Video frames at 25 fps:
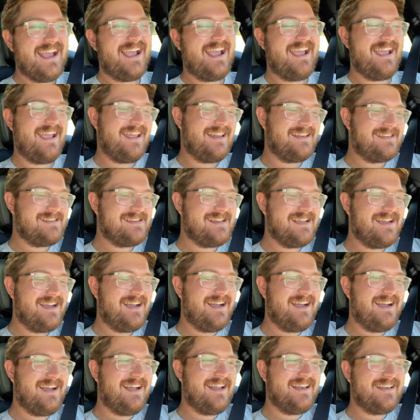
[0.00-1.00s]
And
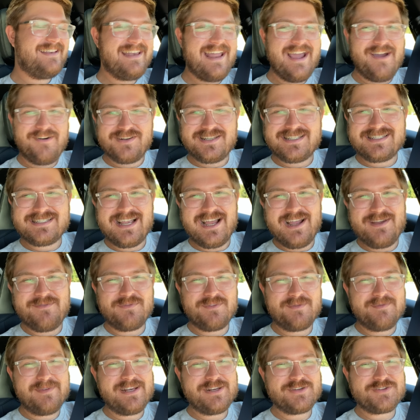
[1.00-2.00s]
uh, now it's time
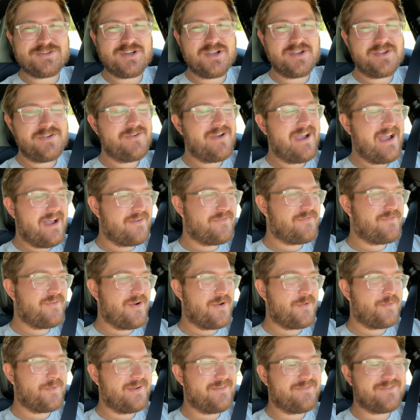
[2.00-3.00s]
for me to show you how
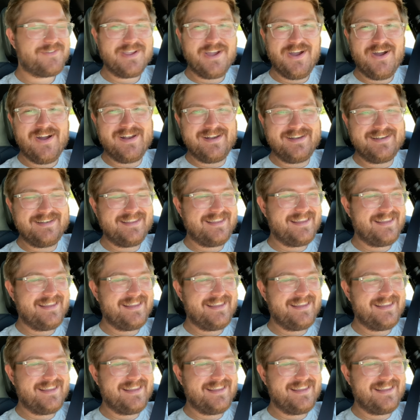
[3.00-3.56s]
far we've gone.